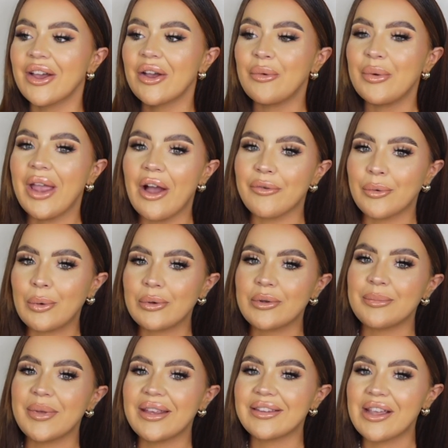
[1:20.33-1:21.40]
we have
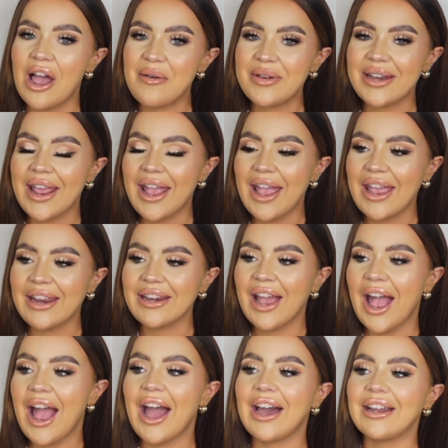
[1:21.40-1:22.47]
autumn bits coming in
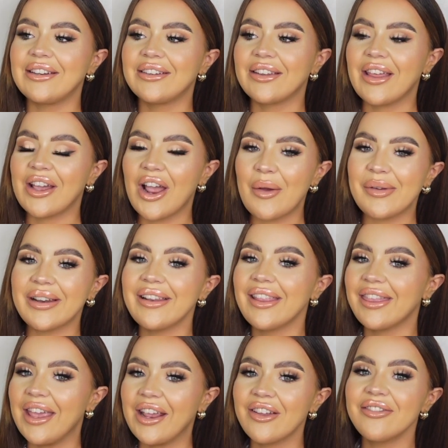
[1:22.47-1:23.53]
and they're coming in
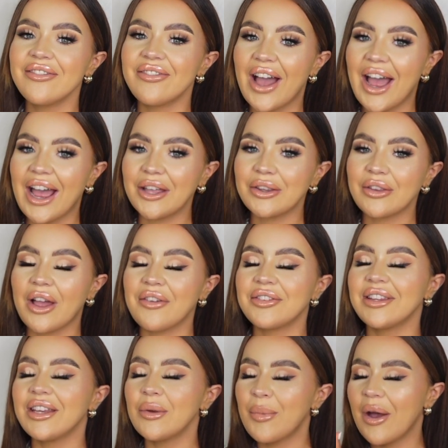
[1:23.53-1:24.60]
thick and fast. I've
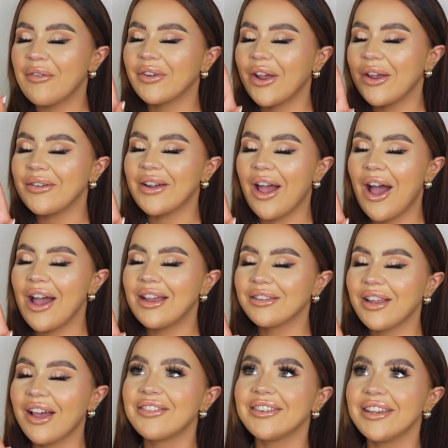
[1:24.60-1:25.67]
seen a puffer coat, guys.
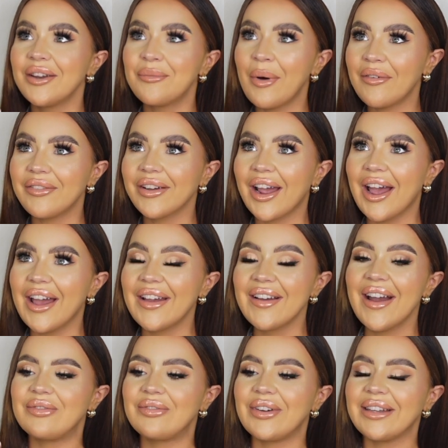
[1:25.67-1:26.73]
I've seen a puffer coat.
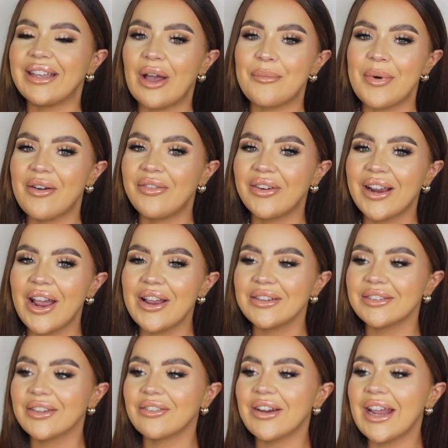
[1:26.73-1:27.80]
But yeah, puffer
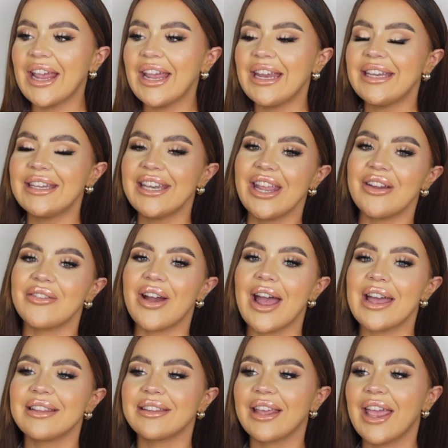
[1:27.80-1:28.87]
coats are in,
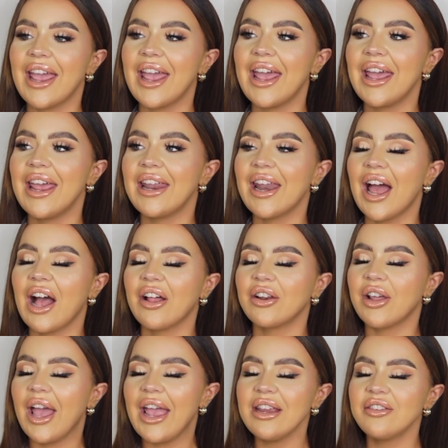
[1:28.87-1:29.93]
knitwear's in, and
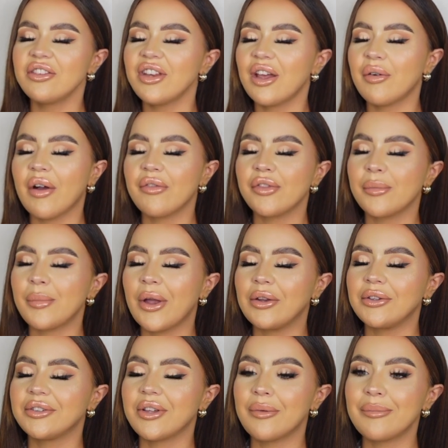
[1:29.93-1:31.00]
H&M have the
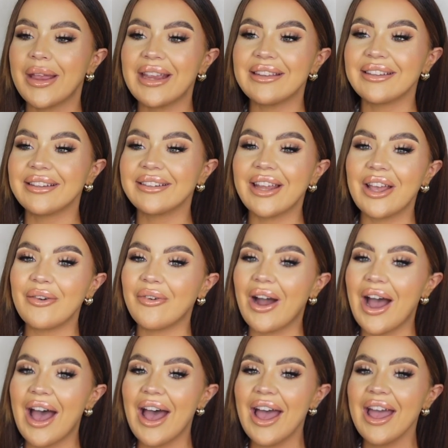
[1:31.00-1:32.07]
most amazing
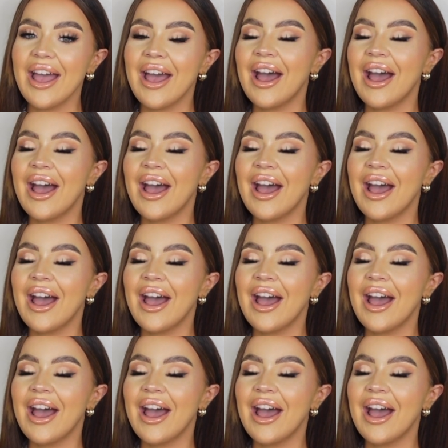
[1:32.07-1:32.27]
knitwear.